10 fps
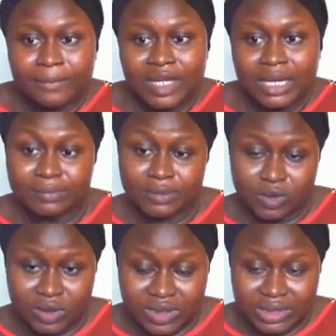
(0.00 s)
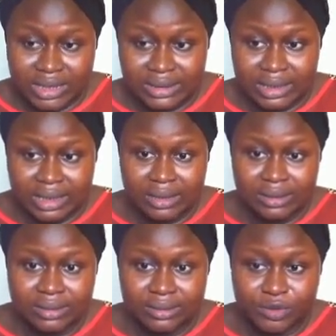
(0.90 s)
I'm going to take it
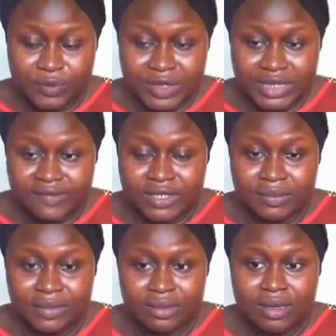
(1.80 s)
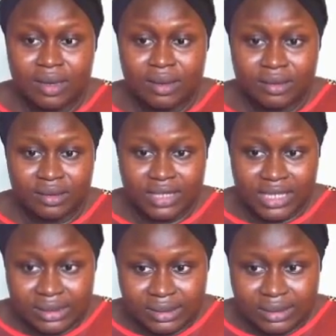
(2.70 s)
again. Repeat after me.
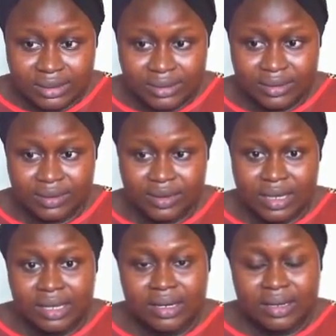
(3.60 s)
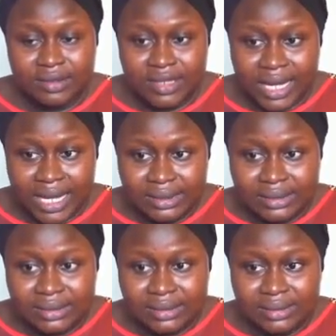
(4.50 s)
This, that,
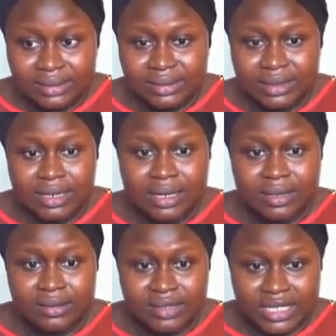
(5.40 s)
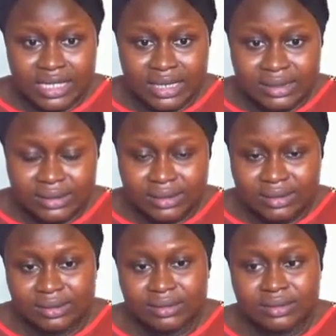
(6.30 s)
these,
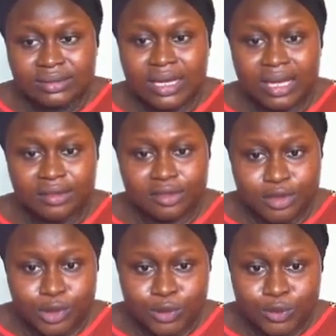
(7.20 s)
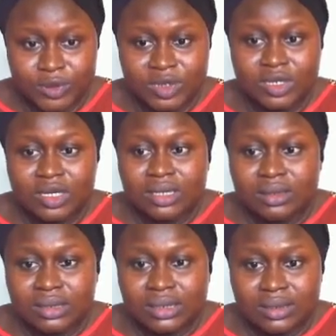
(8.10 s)
and those.
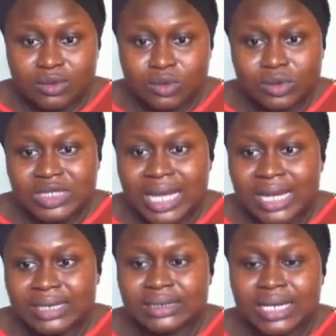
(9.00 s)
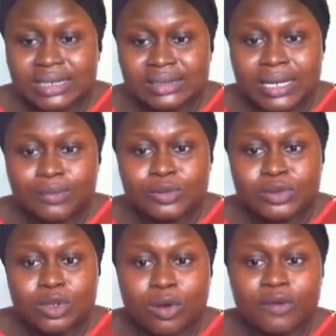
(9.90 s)
Those are the
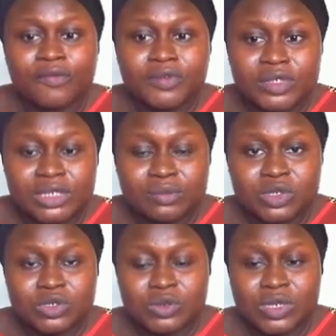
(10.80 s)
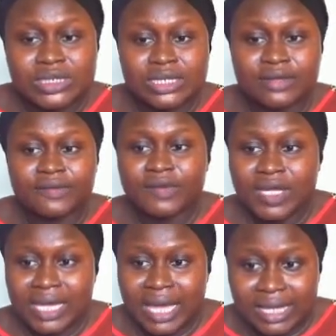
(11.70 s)
examples of demonstrative
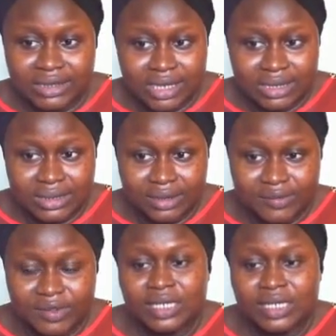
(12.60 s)
adjectives.